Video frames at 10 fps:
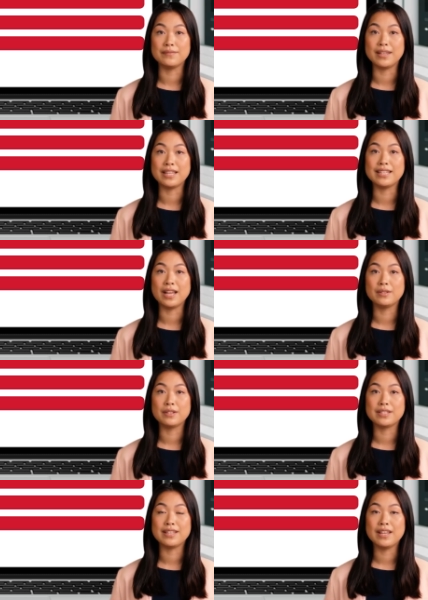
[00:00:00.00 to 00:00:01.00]
but
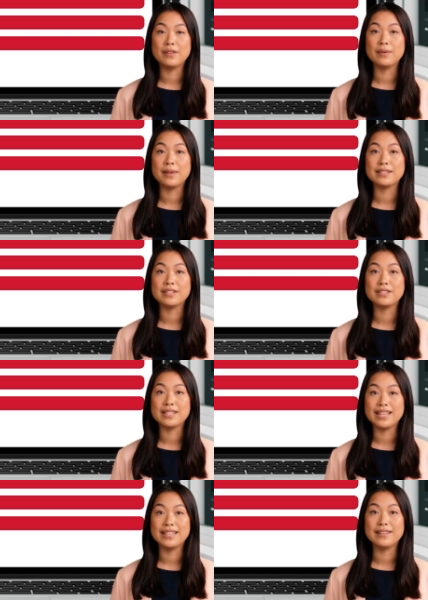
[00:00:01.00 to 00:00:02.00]
encounters an error message
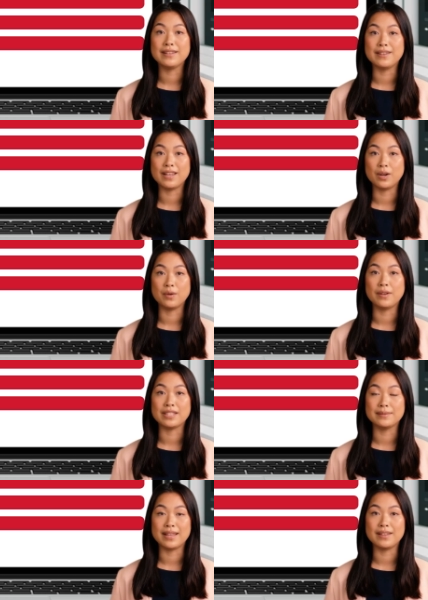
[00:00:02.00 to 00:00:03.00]
stating, no
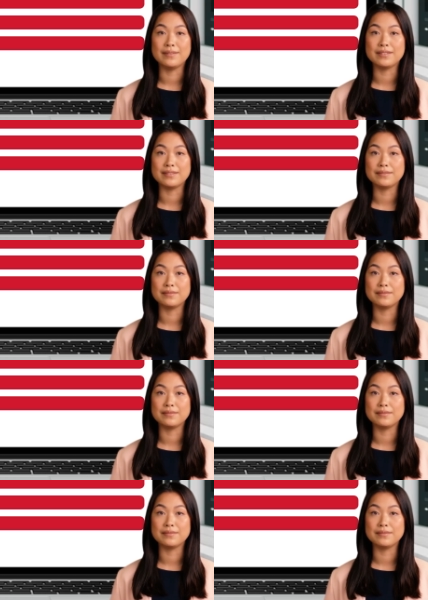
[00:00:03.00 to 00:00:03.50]
OS found.